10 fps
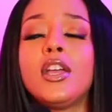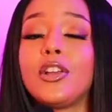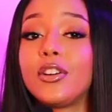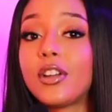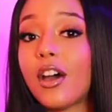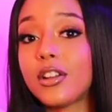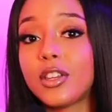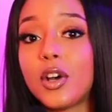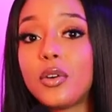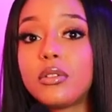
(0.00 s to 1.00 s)
you're not
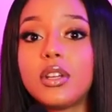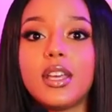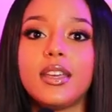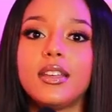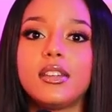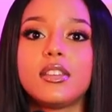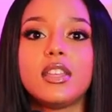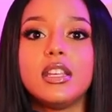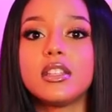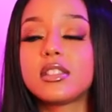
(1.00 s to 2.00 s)
alone in
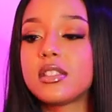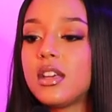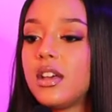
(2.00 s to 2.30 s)
these